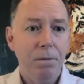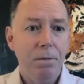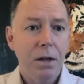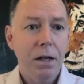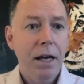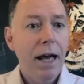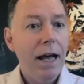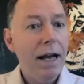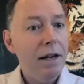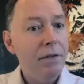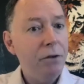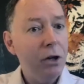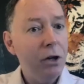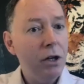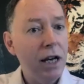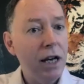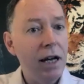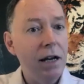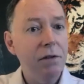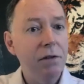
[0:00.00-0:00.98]
And if you
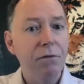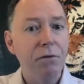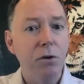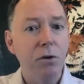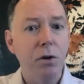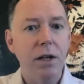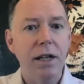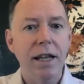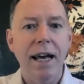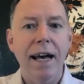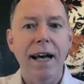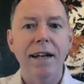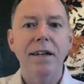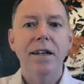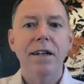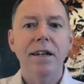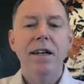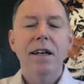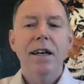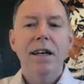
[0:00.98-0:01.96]
can't afford that,
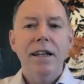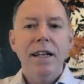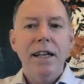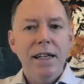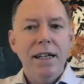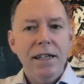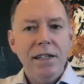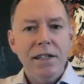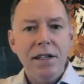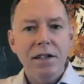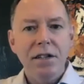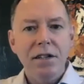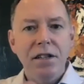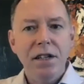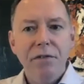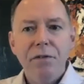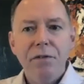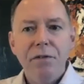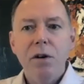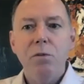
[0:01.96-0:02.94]
then here's a
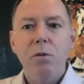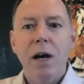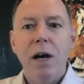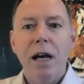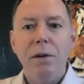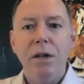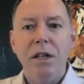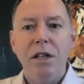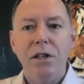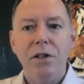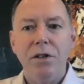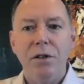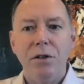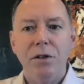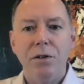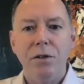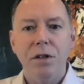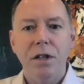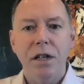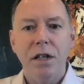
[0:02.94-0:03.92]
different way we could
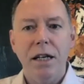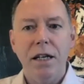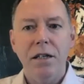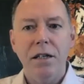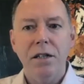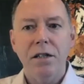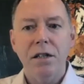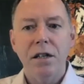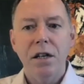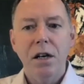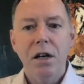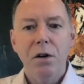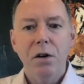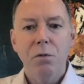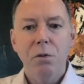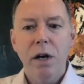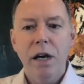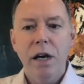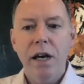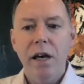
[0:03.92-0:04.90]
do things
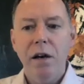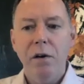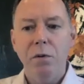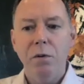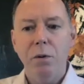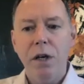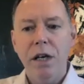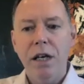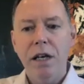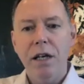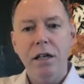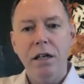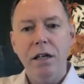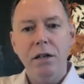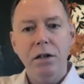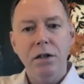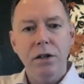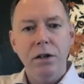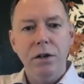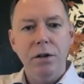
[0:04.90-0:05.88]
where we,
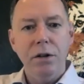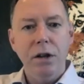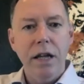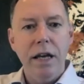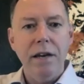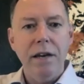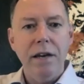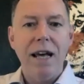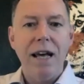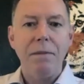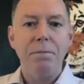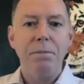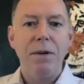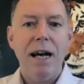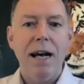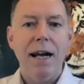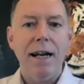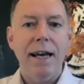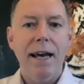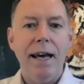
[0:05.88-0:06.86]
leave that
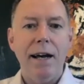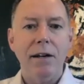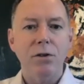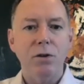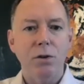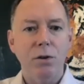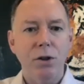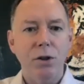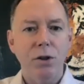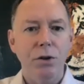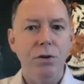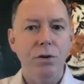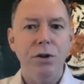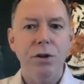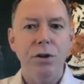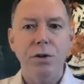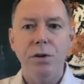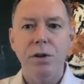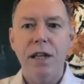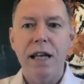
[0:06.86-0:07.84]
part out, or you
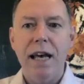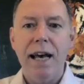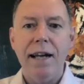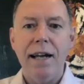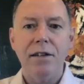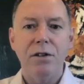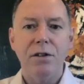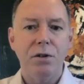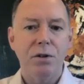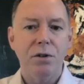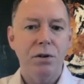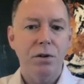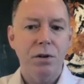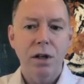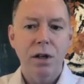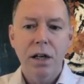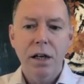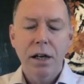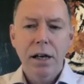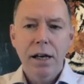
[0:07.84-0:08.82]
do that, or
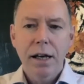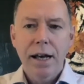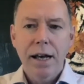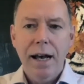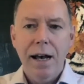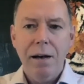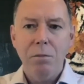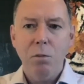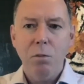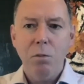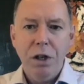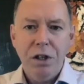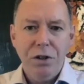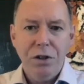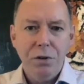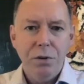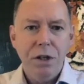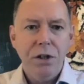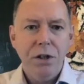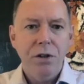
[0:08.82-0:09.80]
we
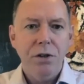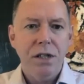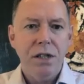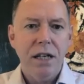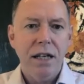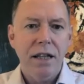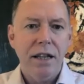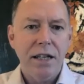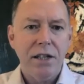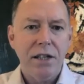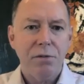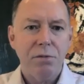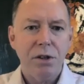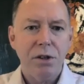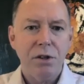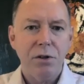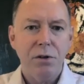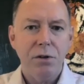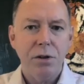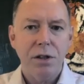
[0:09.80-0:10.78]
do it using lesser
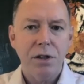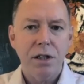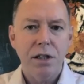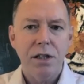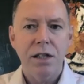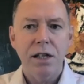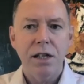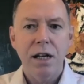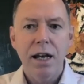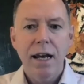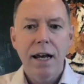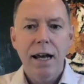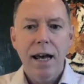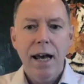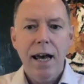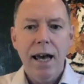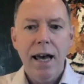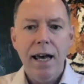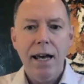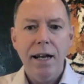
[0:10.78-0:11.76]
resources.
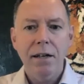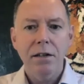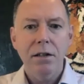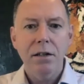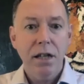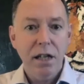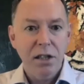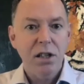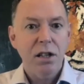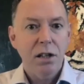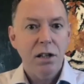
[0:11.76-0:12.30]
And it's